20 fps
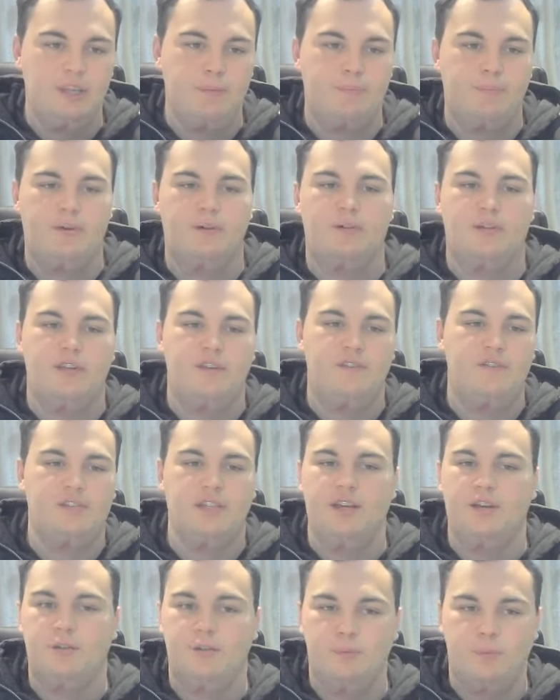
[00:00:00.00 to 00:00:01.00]
but Yves
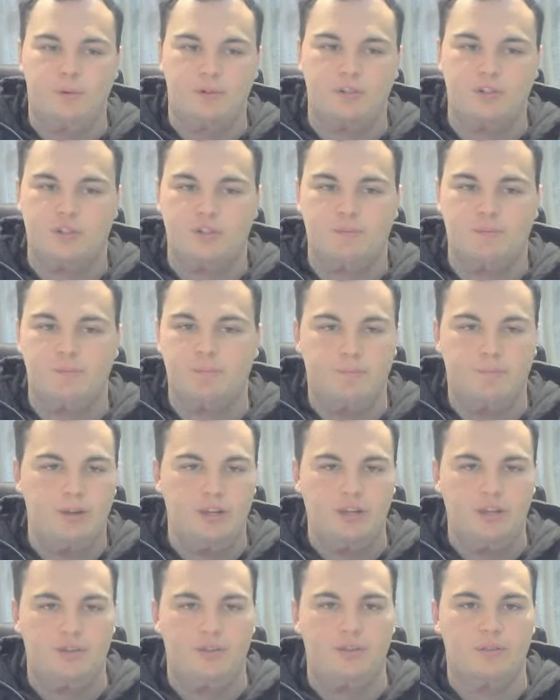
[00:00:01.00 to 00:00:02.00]
Landu was just
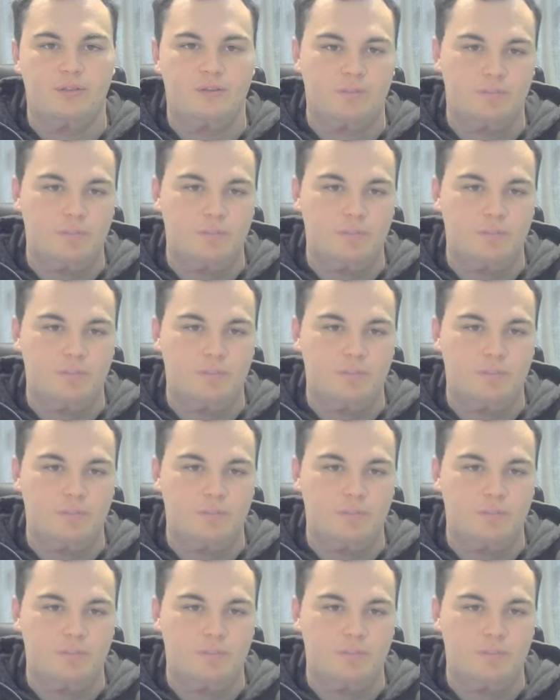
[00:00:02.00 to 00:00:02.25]
beating